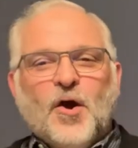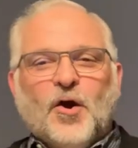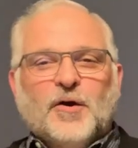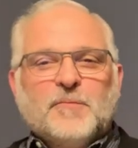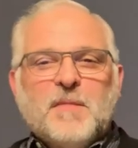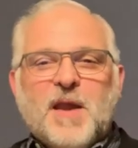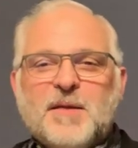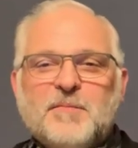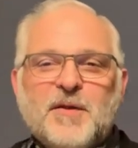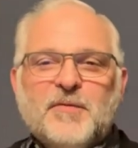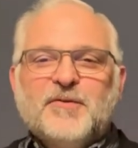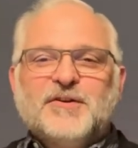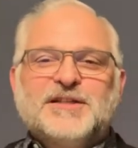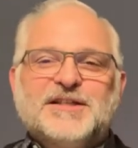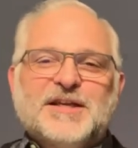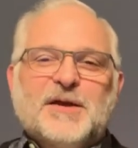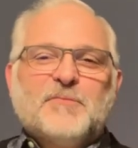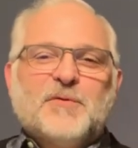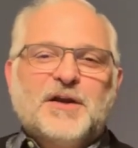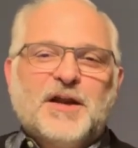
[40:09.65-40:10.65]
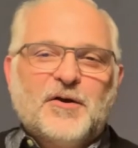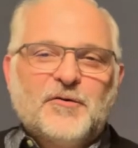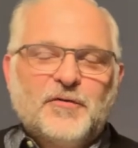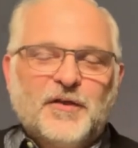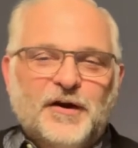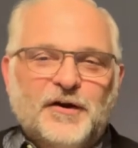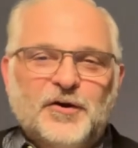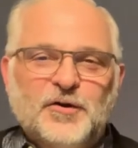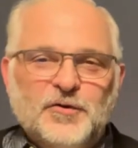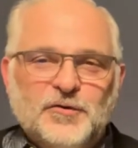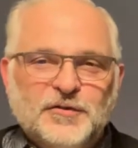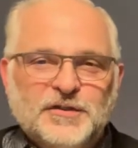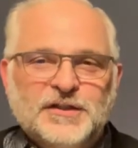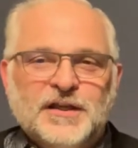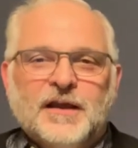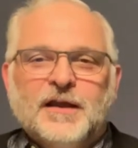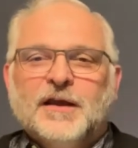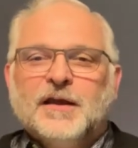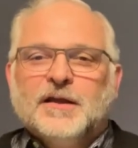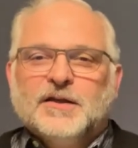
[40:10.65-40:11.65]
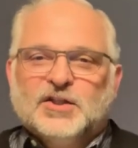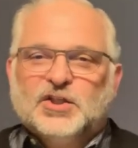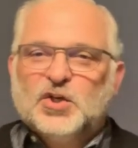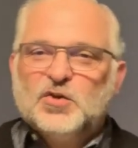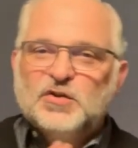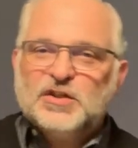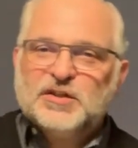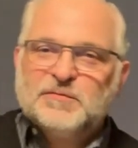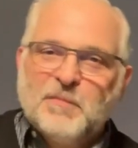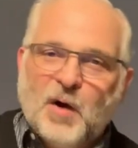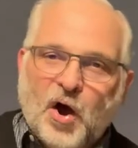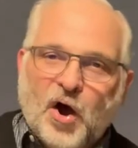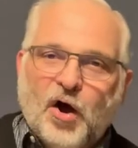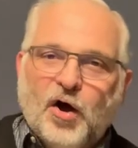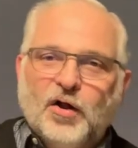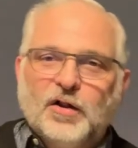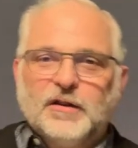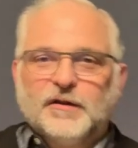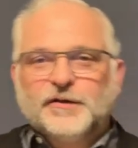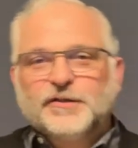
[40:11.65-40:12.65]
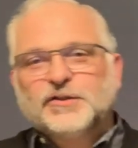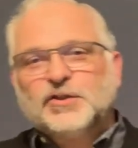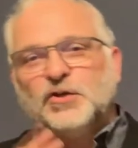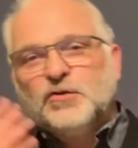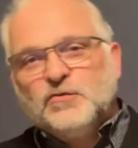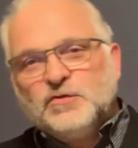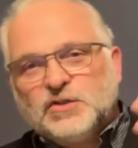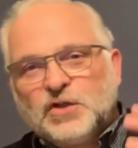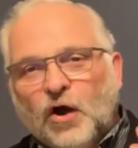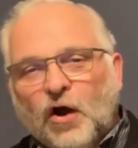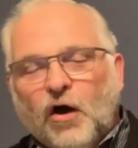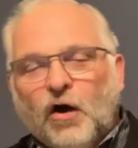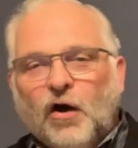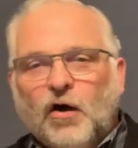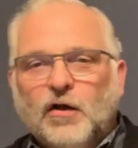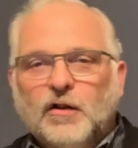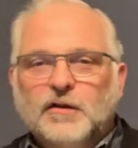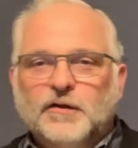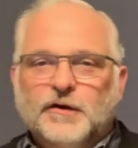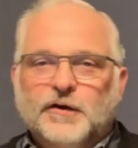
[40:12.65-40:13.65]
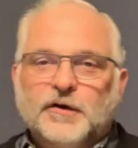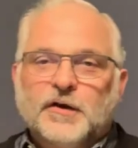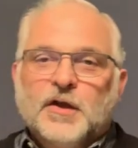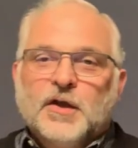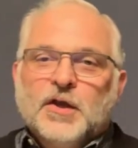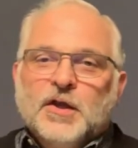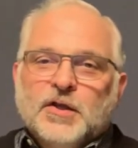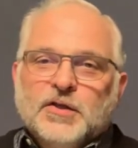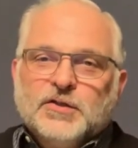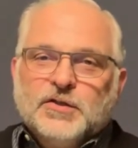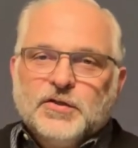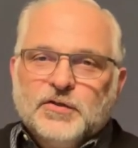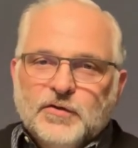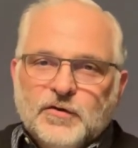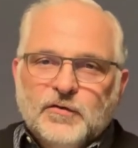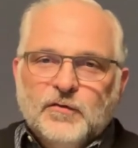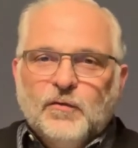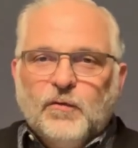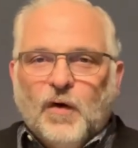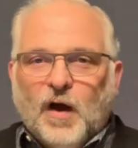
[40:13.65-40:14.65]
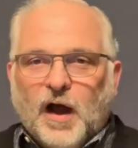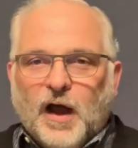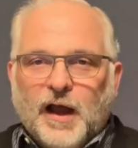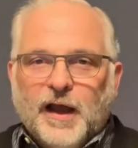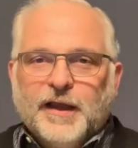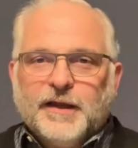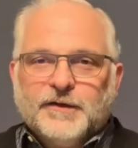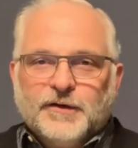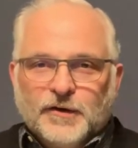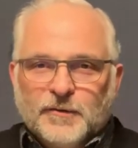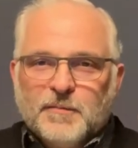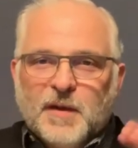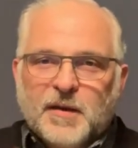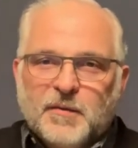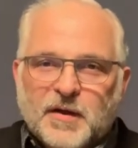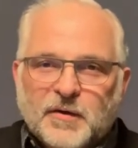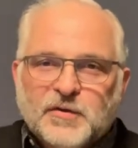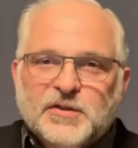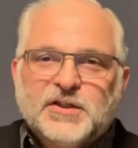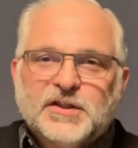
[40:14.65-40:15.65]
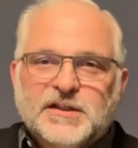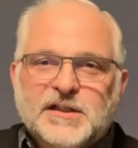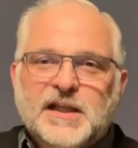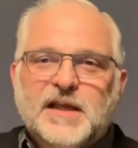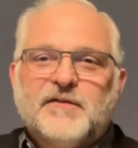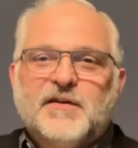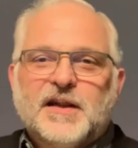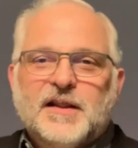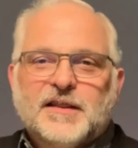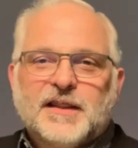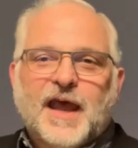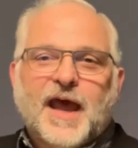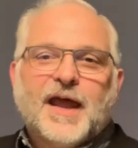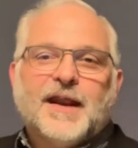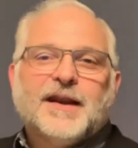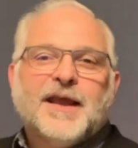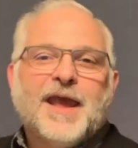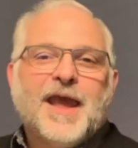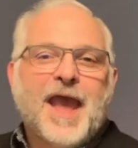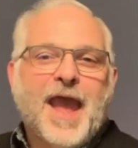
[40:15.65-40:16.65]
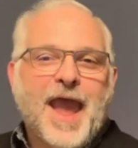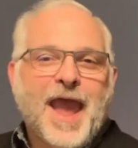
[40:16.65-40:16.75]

Or maybe there's someone out there who's too small or too tall or too wide, or maybe we should leave it at that.